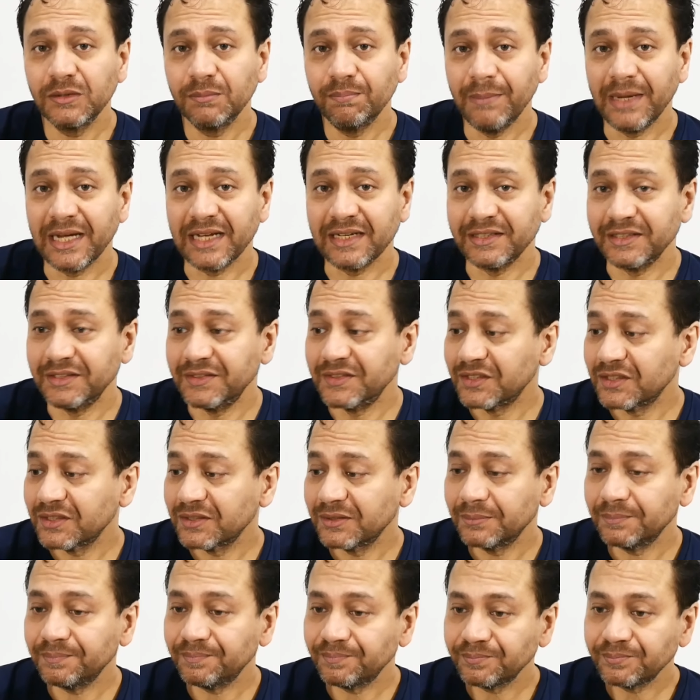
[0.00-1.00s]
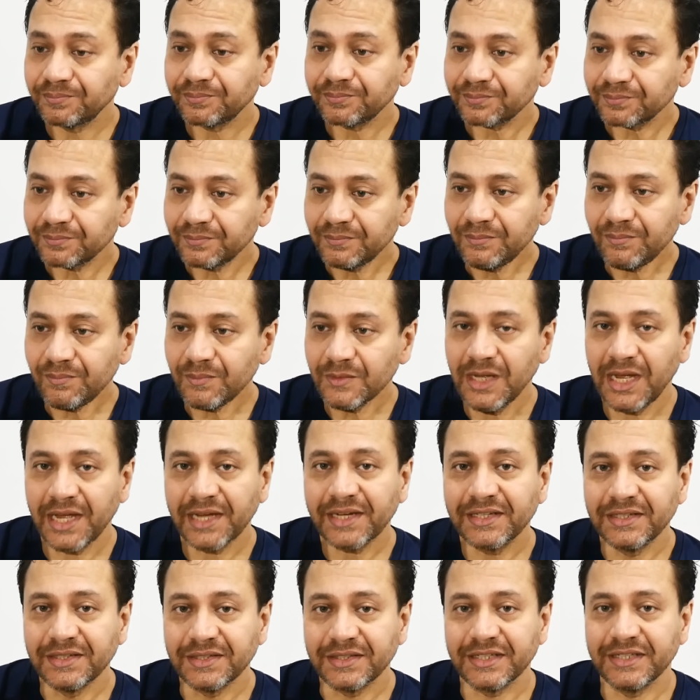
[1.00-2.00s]
balanced. I
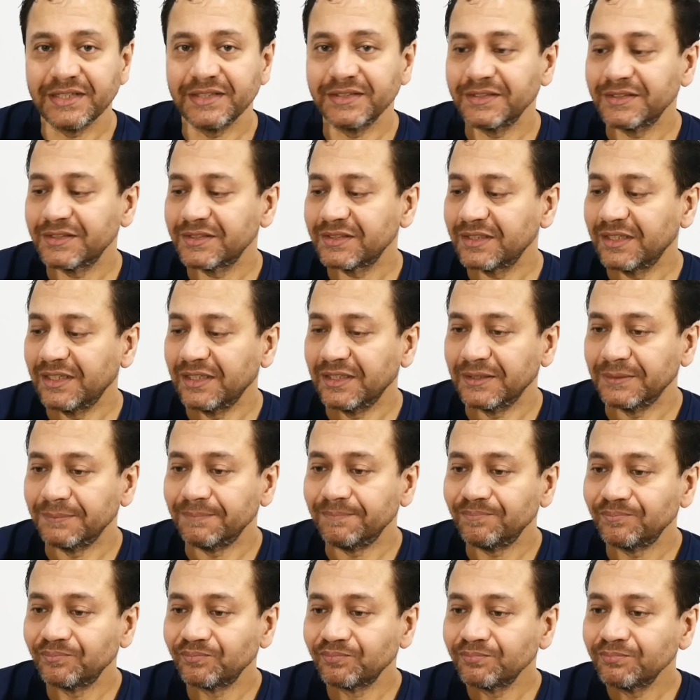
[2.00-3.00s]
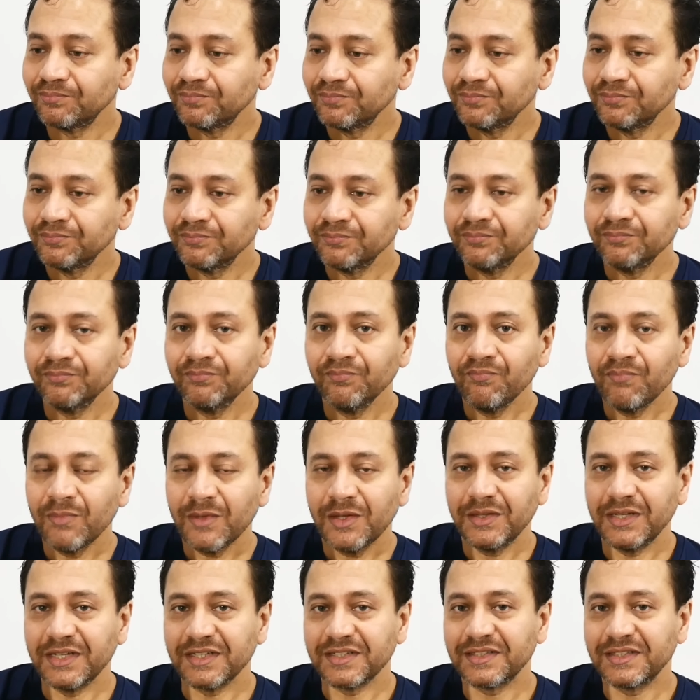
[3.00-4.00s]
can taste
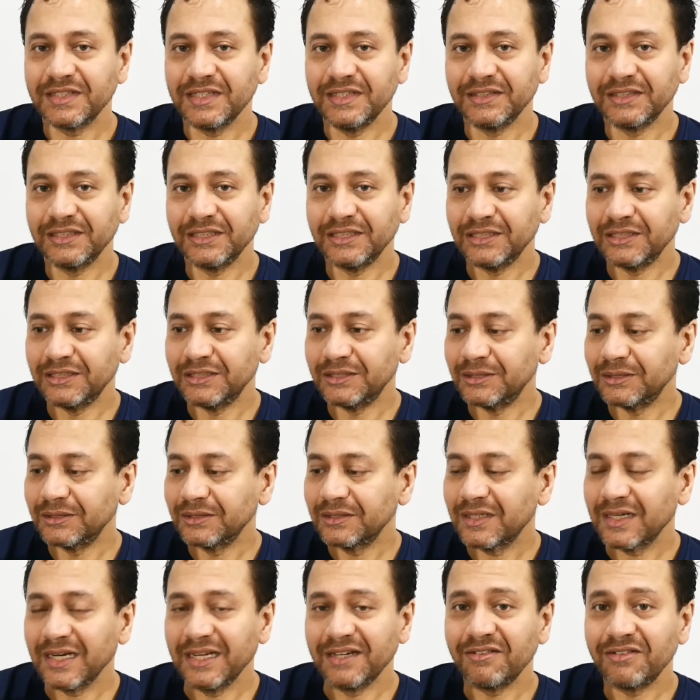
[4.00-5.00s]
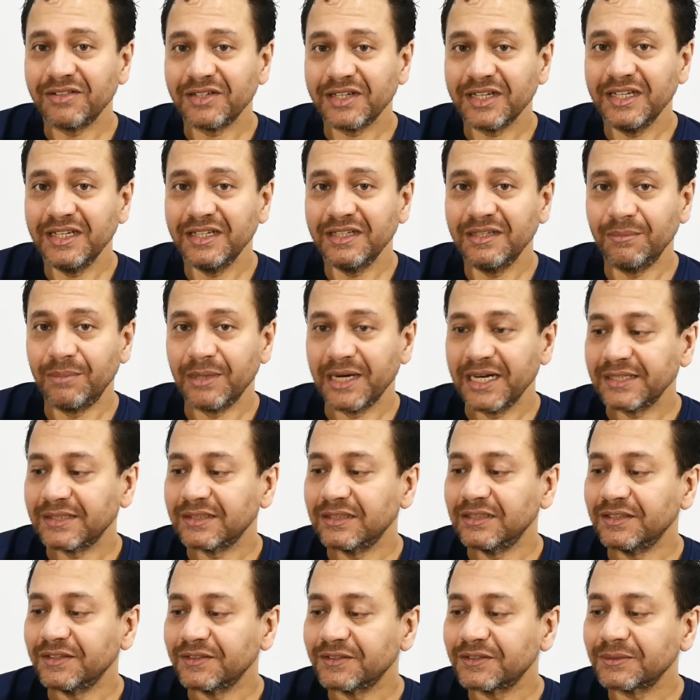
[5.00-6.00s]
there's the clarity, the
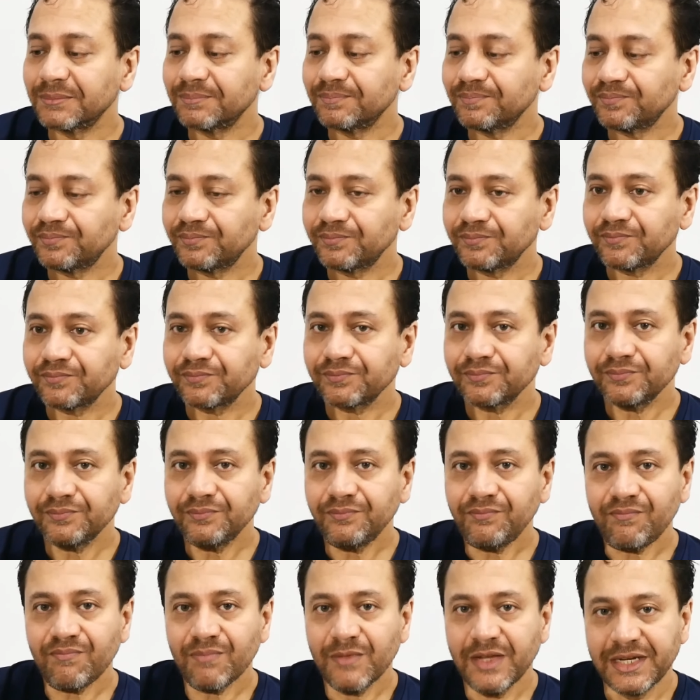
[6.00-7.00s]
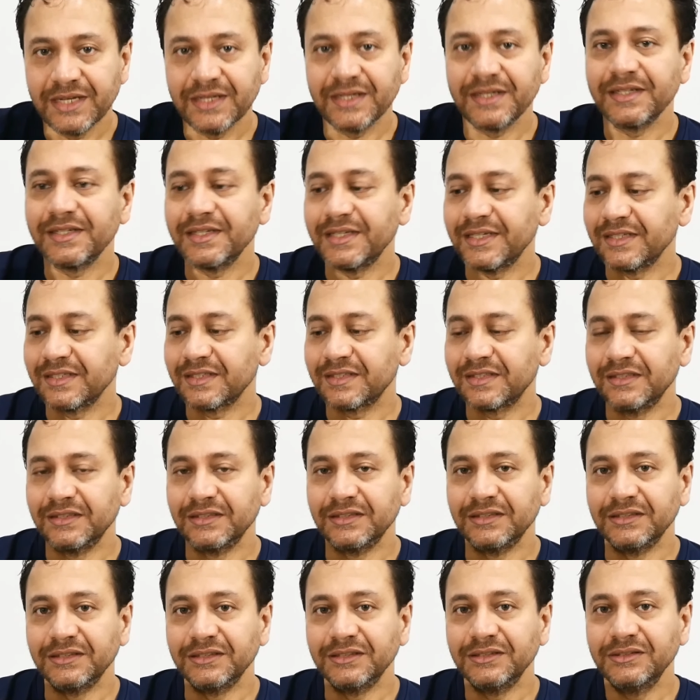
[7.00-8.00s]
brightness, and there's
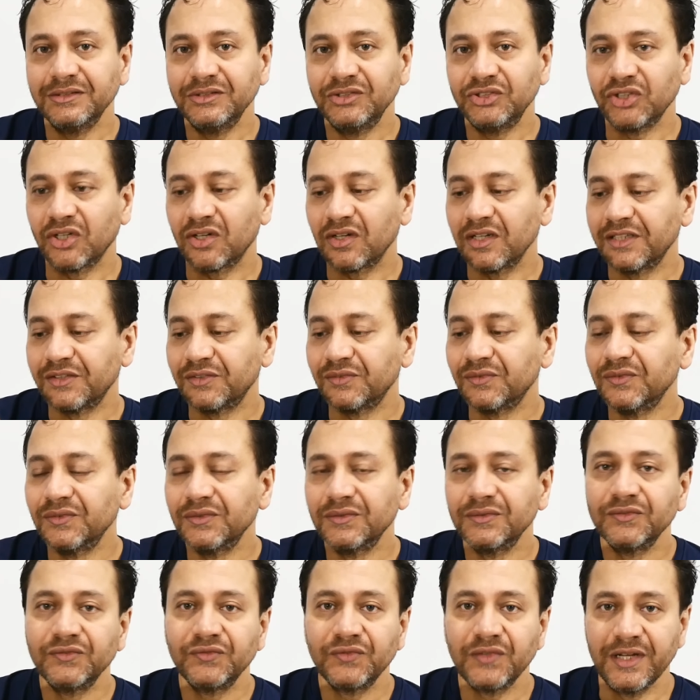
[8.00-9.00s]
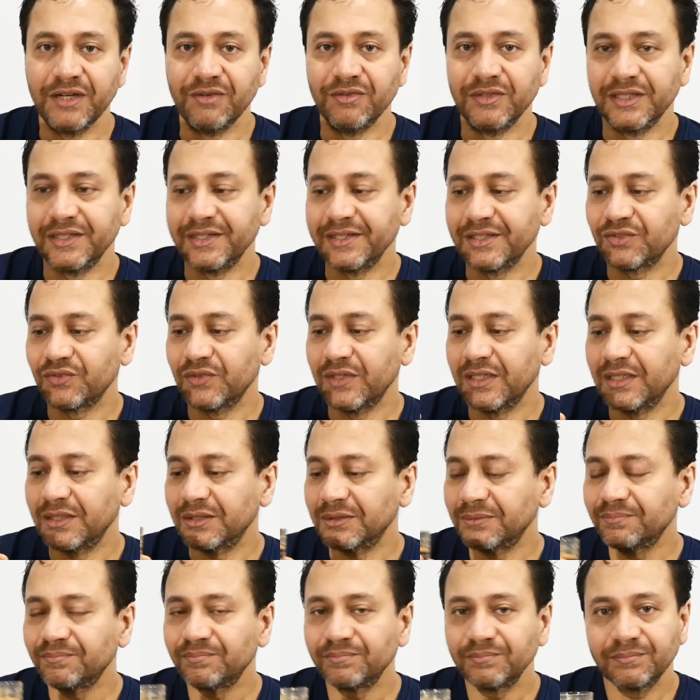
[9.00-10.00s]
the chocolate flavor as well,
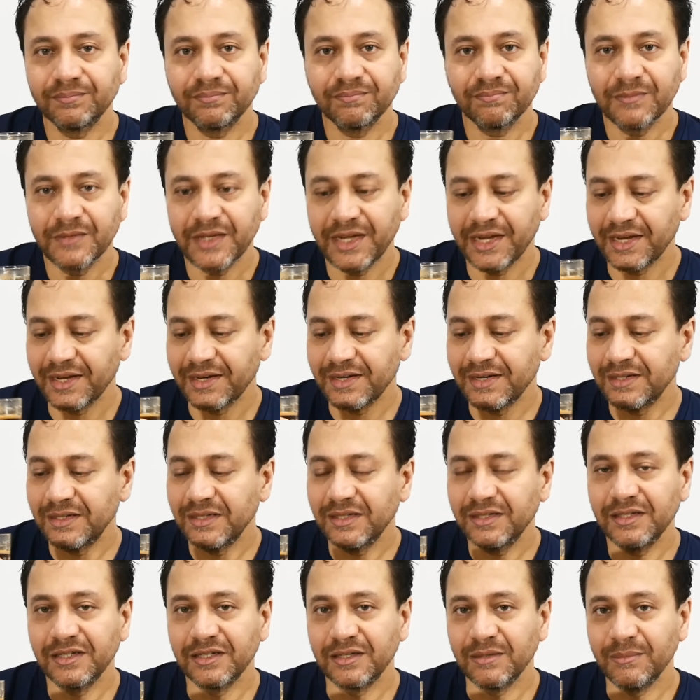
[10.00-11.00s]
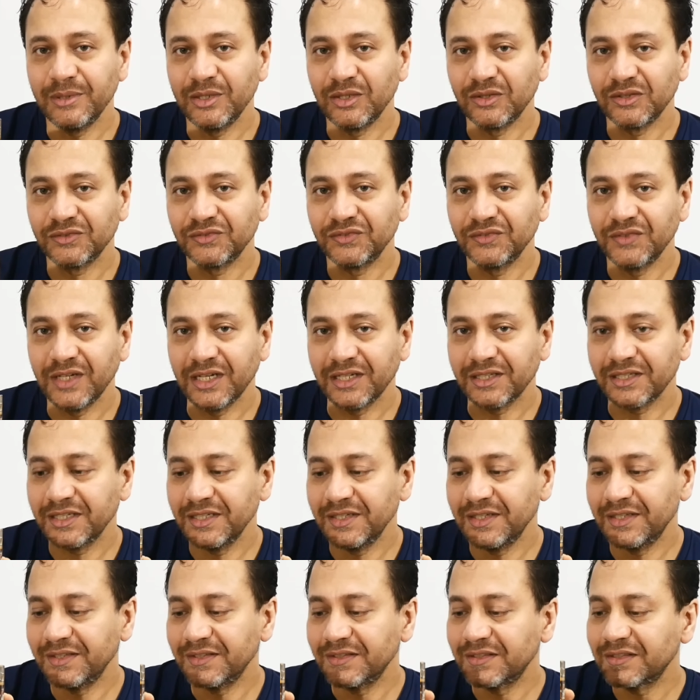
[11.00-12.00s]
and a little bit of
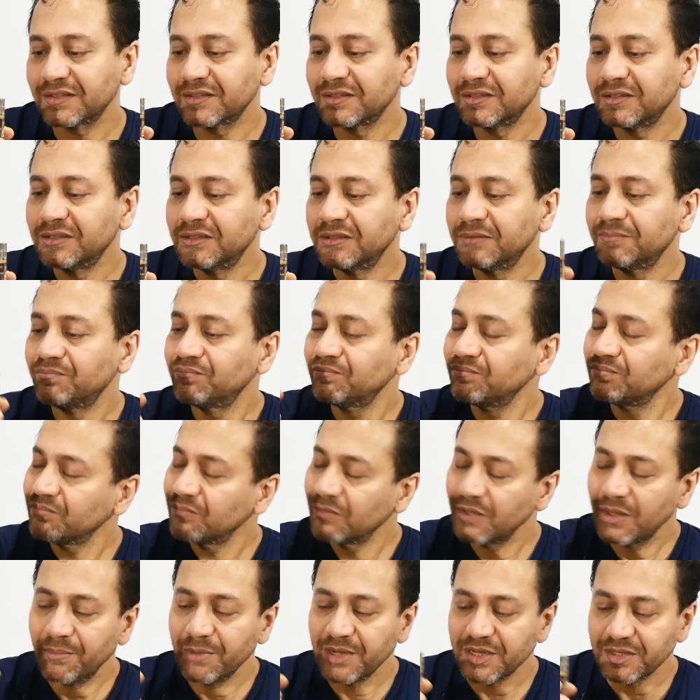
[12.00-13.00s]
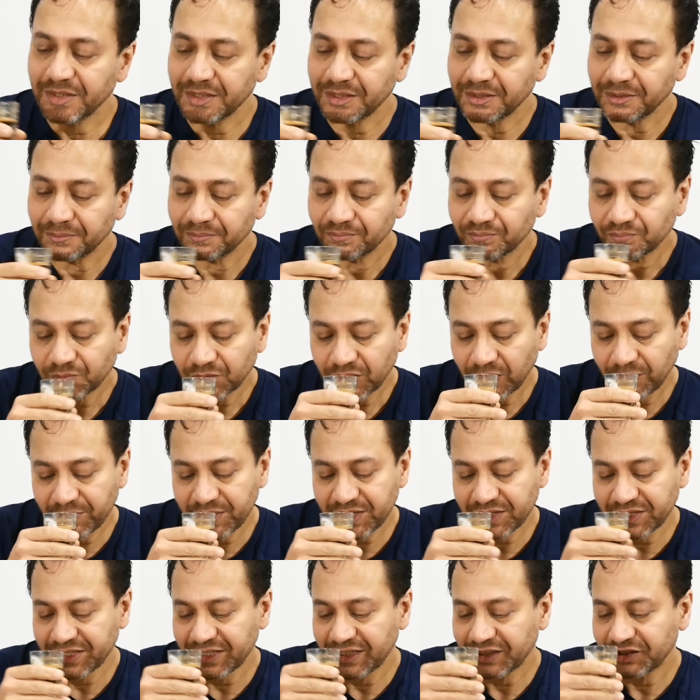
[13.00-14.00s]
nuttiness. Amazing,
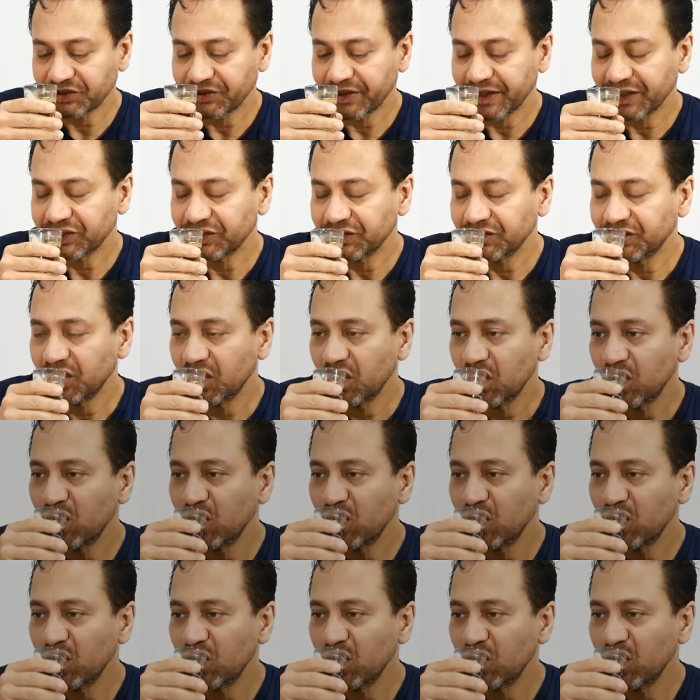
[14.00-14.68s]
amazing extraction.